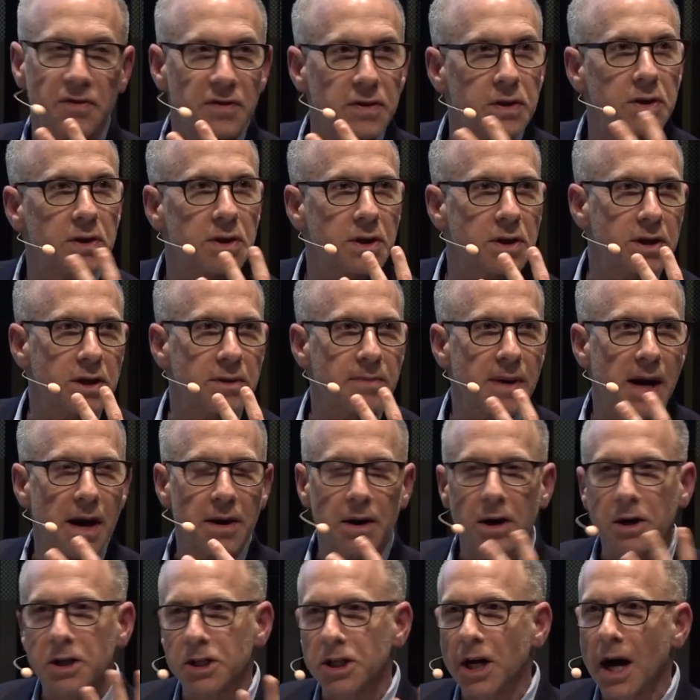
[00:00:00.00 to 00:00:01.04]
feel good
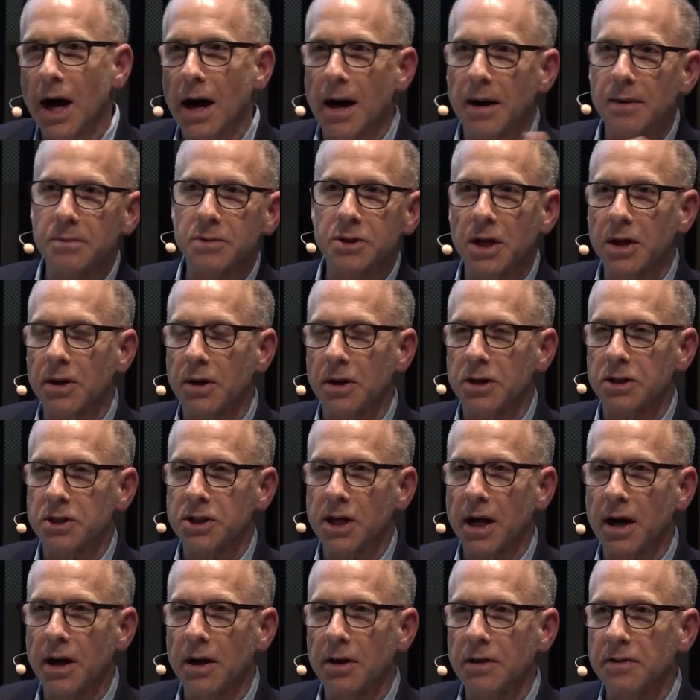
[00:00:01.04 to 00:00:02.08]
about our jobs and
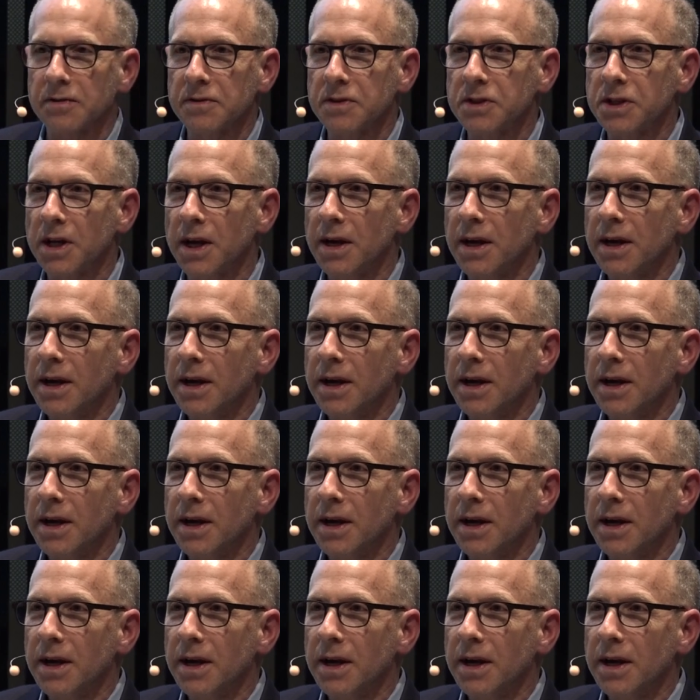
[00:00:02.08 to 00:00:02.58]
ourselves.